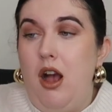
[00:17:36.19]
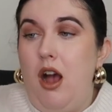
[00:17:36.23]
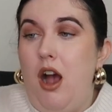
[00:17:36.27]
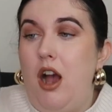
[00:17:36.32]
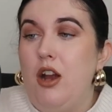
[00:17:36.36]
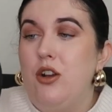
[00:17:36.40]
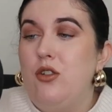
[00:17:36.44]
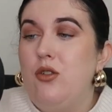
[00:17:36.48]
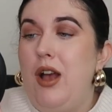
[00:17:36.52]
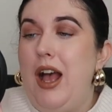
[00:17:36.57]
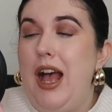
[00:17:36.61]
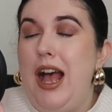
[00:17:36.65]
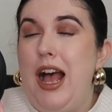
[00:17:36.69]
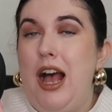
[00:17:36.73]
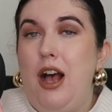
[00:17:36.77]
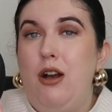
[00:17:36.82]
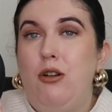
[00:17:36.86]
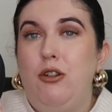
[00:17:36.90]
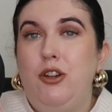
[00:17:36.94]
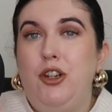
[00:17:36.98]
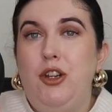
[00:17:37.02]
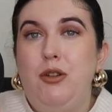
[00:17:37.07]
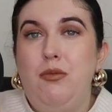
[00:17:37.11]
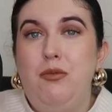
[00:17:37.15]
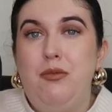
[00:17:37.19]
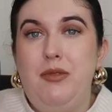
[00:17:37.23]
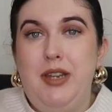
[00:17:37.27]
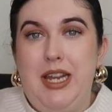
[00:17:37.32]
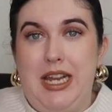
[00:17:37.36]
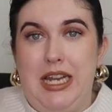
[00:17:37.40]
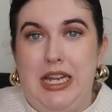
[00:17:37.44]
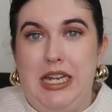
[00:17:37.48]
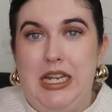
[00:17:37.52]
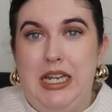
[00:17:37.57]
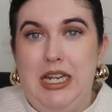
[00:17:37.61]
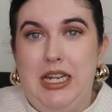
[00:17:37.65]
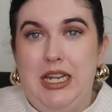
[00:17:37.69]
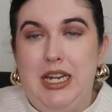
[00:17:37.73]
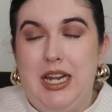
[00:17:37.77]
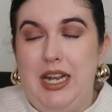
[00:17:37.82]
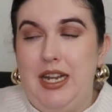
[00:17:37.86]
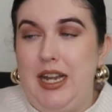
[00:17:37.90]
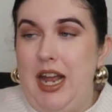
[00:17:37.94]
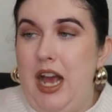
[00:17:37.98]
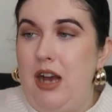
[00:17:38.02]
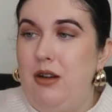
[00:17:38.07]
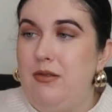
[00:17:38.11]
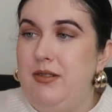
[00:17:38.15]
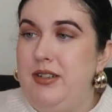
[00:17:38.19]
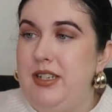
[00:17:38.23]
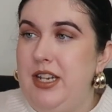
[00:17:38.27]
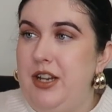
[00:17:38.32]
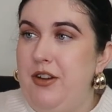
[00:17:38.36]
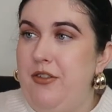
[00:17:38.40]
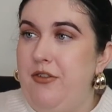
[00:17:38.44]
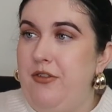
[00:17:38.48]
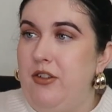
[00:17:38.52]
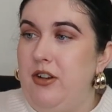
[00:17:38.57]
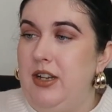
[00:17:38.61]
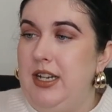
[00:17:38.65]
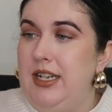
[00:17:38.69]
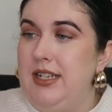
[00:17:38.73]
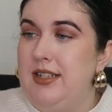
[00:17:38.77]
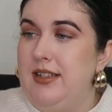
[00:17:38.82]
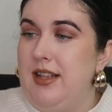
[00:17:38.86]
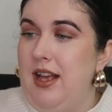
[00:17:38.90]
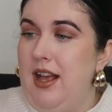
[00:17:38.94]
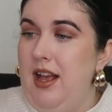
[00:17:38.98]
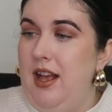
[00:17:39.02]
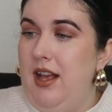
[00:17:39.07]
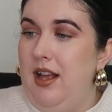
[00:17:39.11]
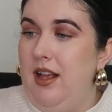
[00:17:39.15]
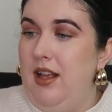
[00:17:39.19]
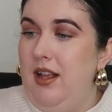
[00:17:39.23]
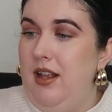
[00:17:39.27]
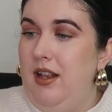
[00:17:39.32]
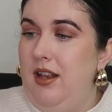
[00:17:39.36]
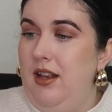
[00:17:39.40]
I just thought, how unique and how different is that?